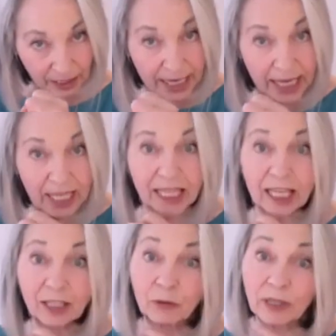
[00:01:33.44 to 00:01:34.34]
and
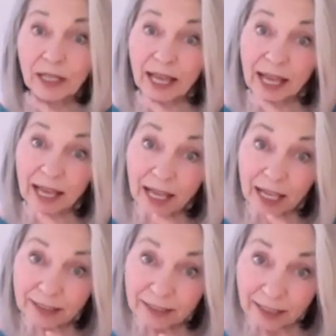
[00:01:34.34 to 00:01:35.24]
then
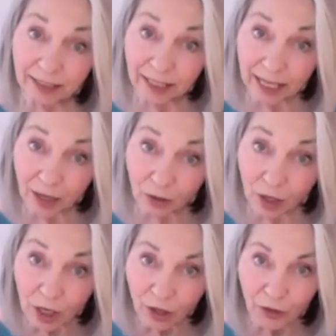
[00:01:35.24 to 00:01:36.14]
relax and allow
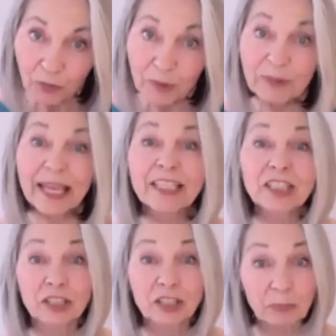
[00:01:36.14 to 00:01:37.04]
the rib cage
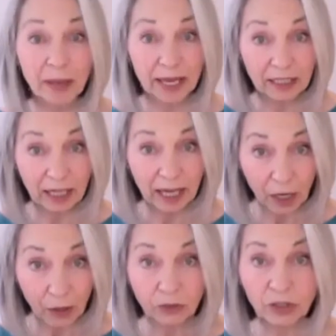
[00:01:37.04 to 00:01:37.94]
to expand
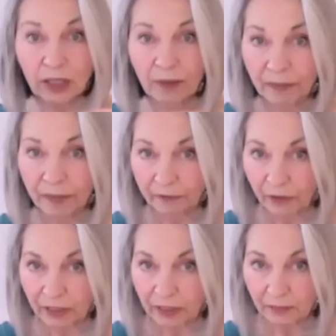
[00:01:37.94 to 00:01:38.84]
out,
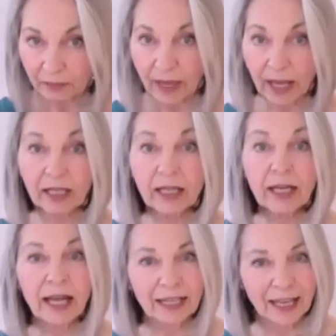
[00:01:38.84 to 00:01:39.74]
front and back,
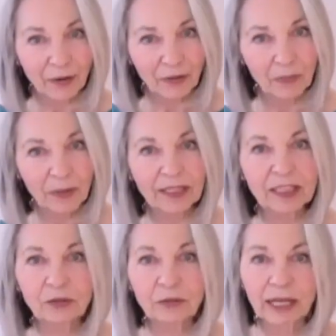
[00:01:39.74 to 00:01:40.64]
and allow the belly
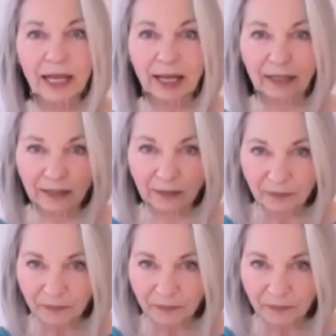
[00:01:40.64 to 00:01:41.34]
to relax.